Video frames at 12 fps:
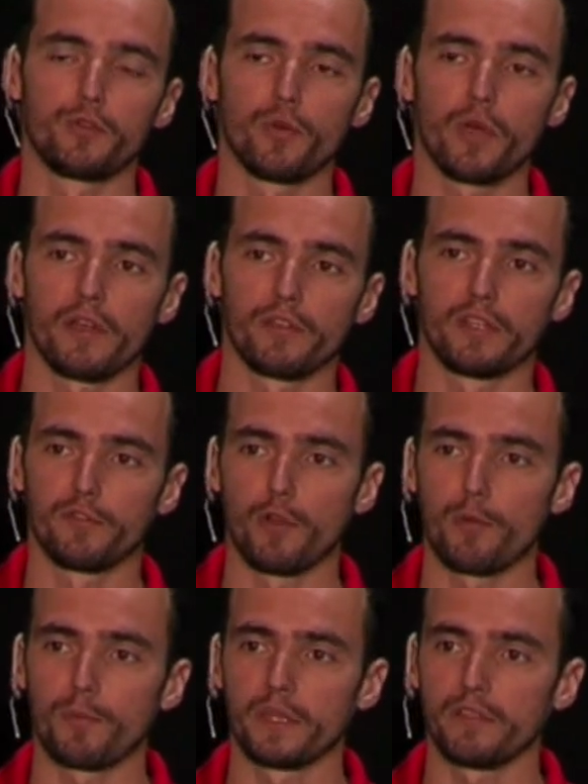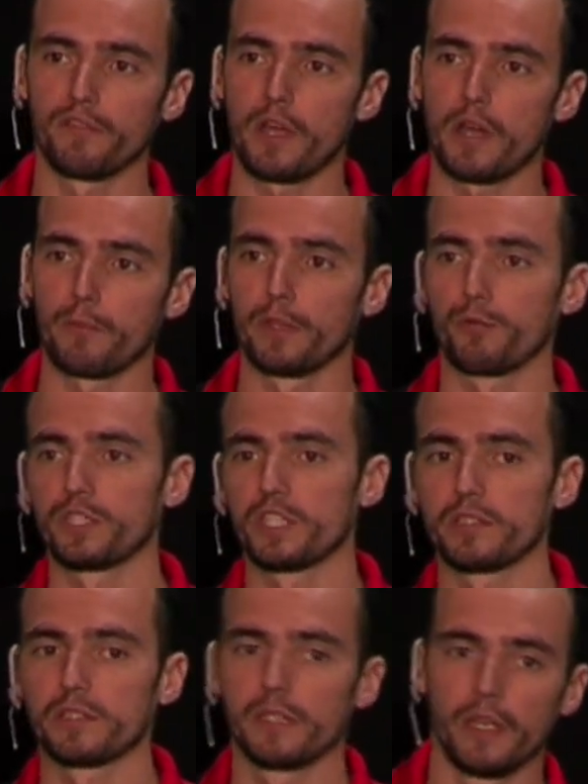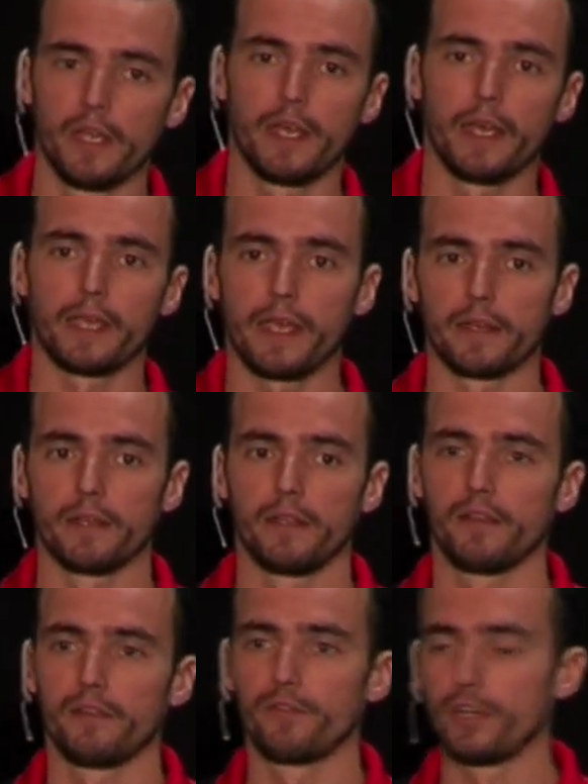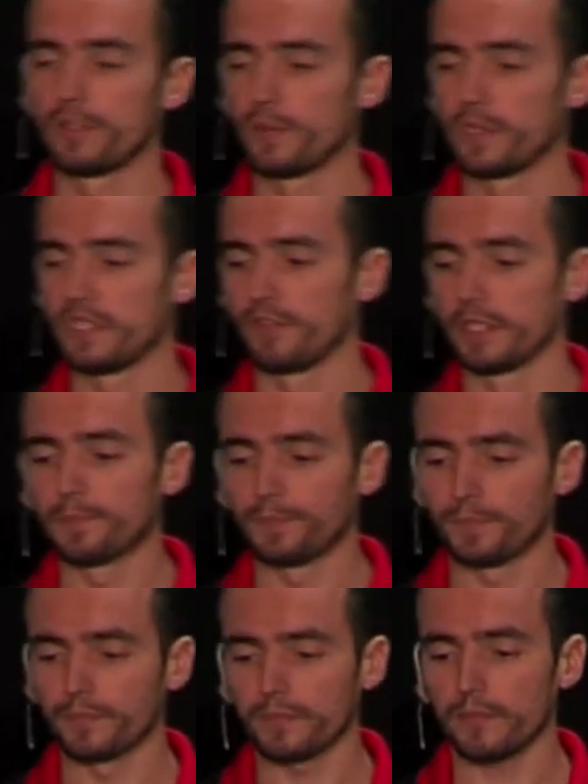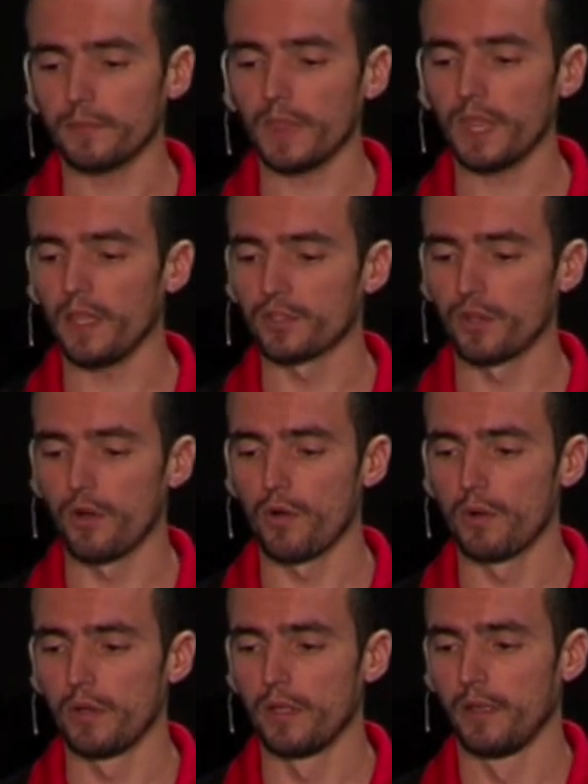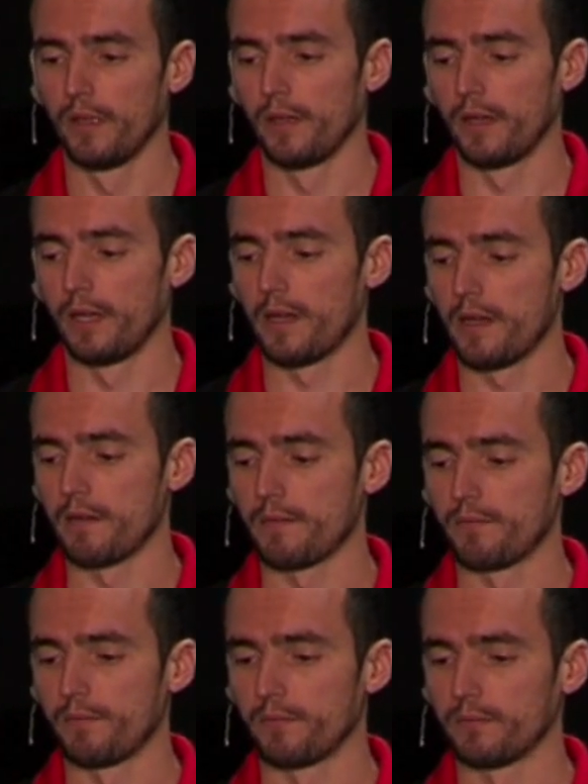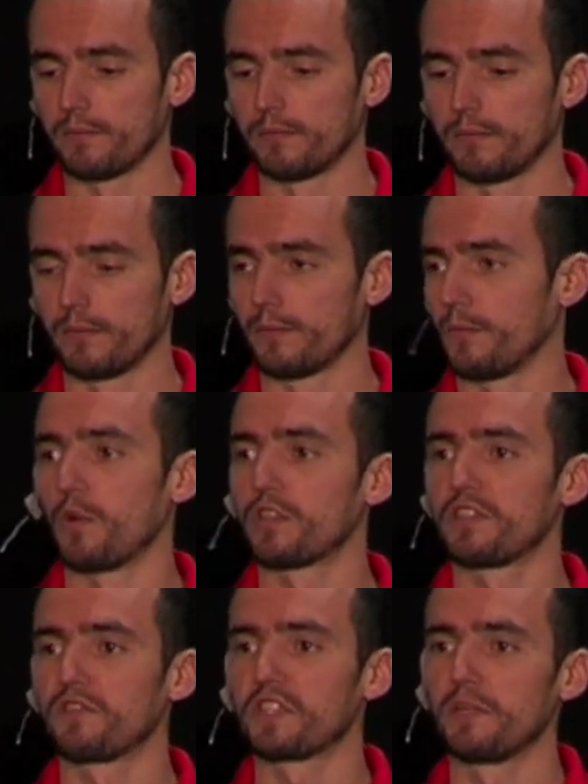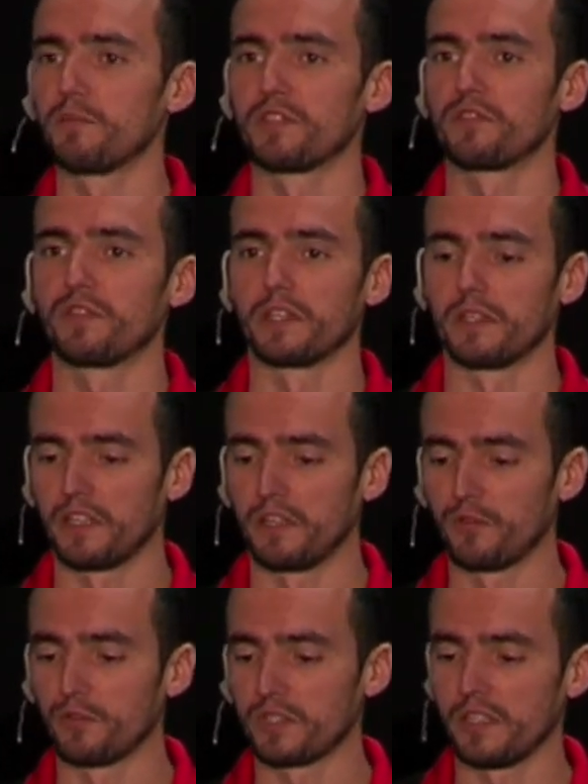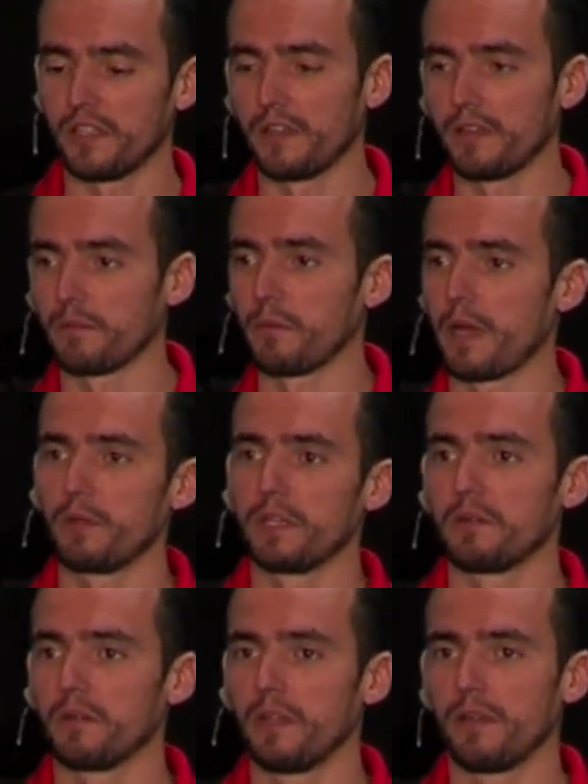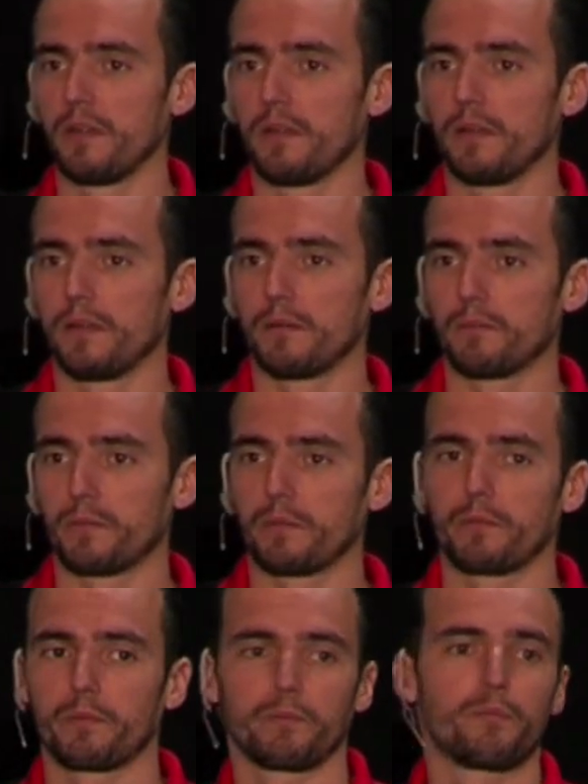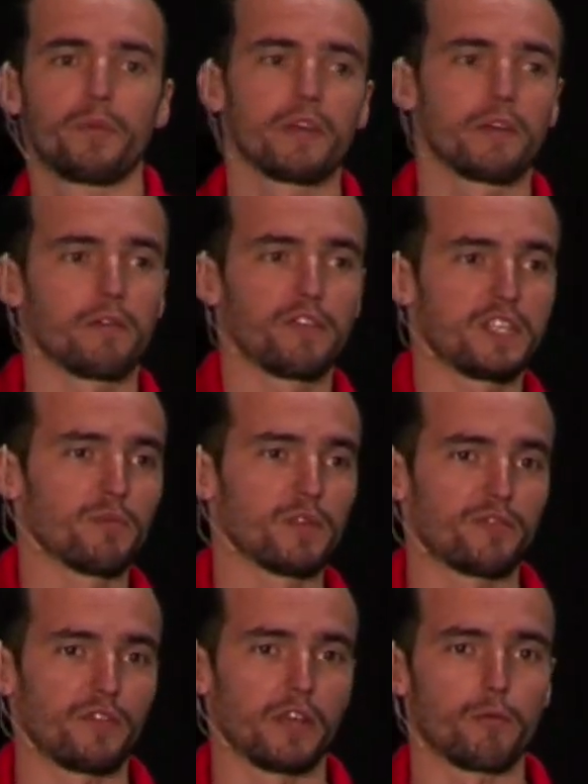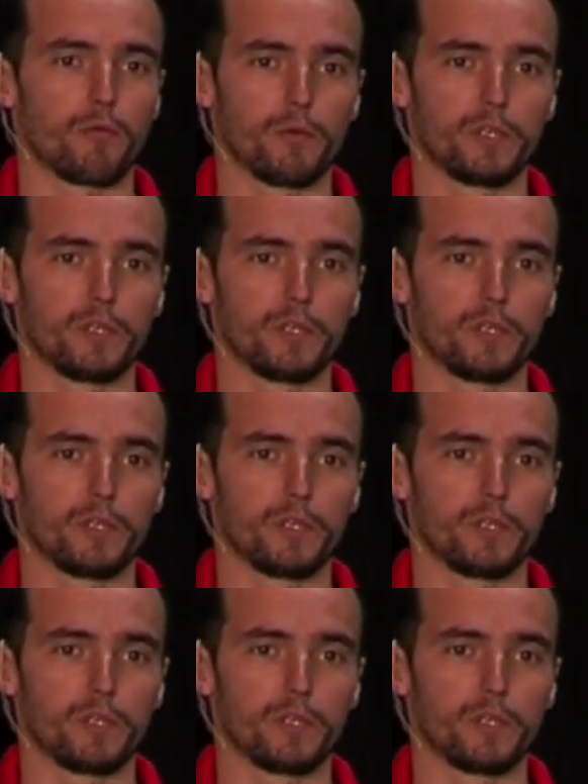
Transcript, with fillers: need to have a development environment, which is, again, very specific. So, uh, what is the simplest thing? If you see, I mean, pick the simplest thing